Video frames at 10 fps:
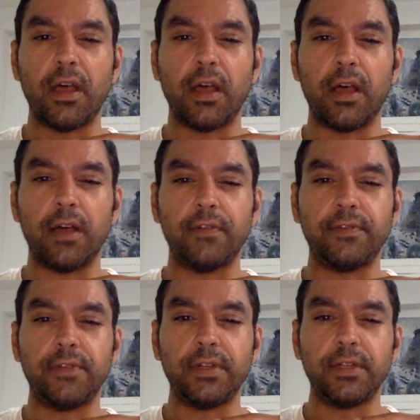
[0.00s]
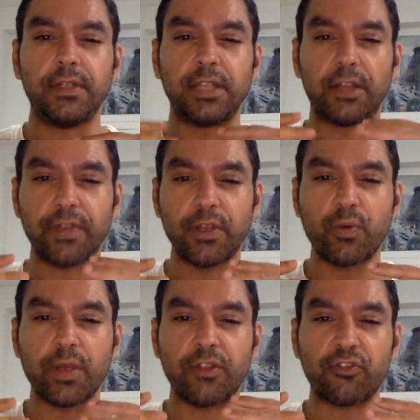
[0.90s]
of self
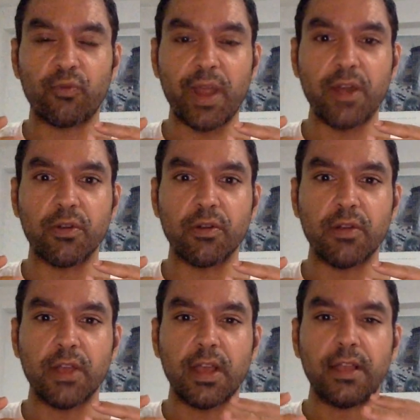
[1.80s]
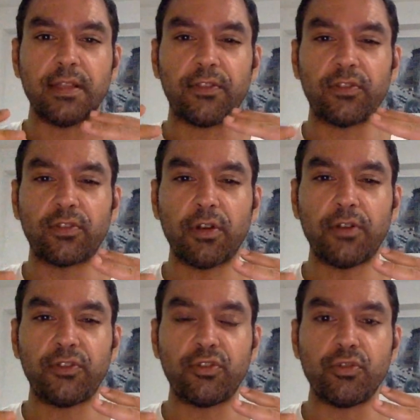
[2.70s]
inquiry and surrender that
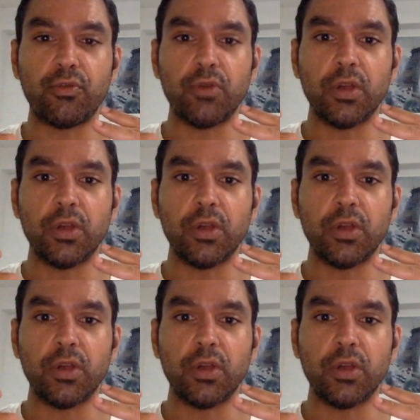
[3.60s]
starts to